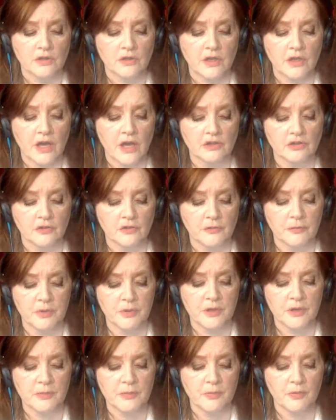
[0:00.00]
what kind
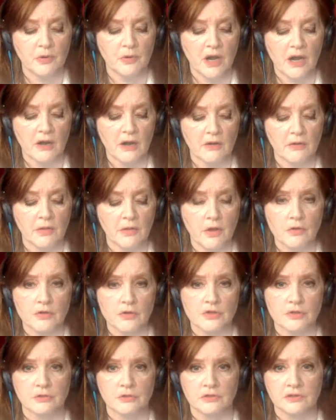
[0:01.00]
of people are
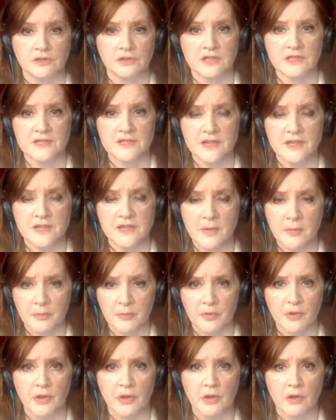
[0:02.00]
those who
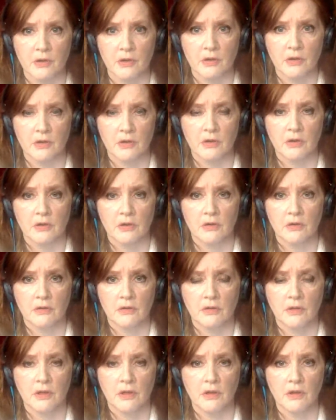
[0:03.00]
disappear,
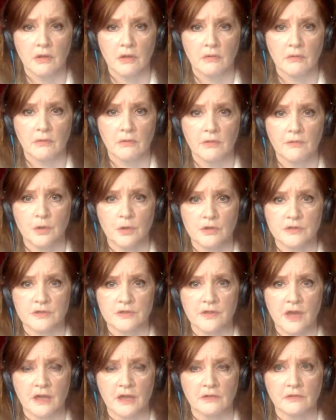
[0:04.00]
the
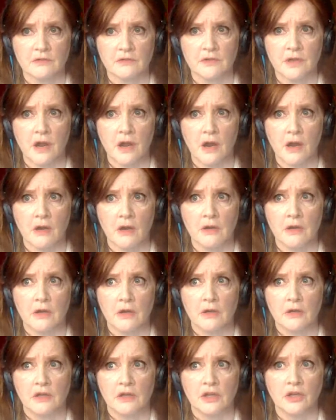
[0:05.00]
ones that
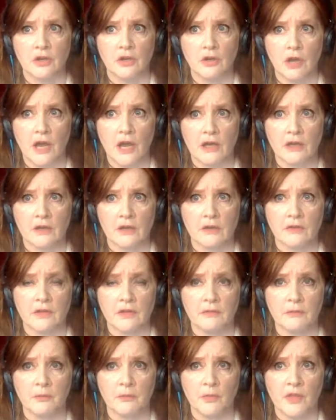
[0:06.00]
are, you know,
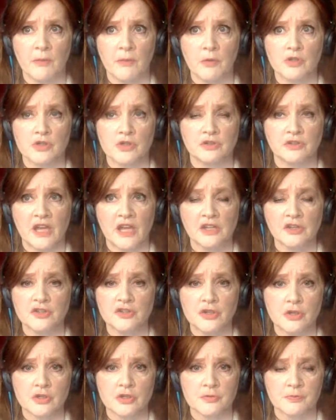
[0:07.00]
like the most
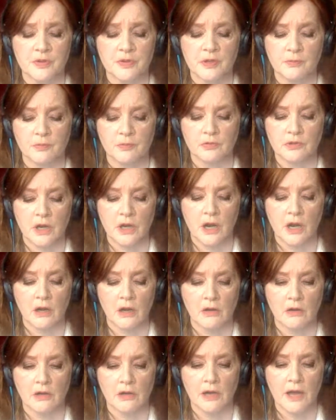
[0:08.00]
dangerous people
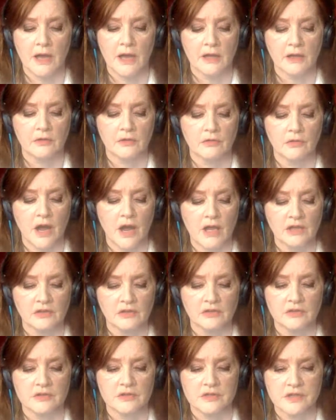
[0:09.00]
are like
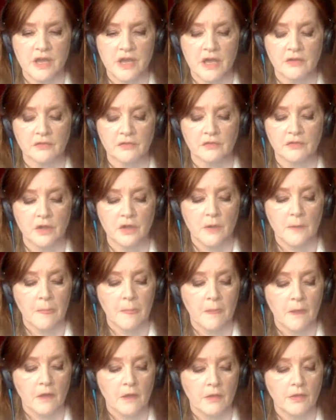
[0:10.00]
writers and
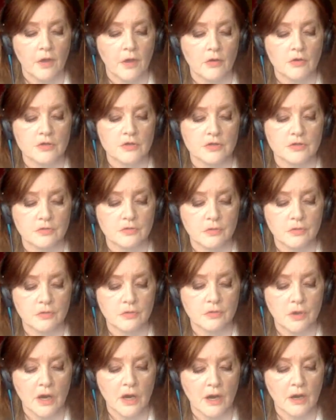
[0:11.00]
those who
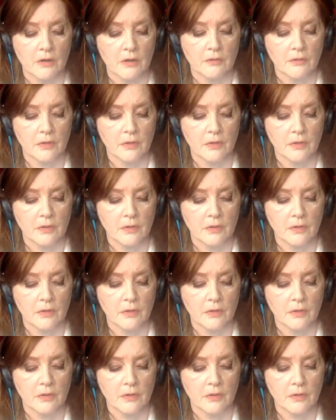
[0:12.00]
are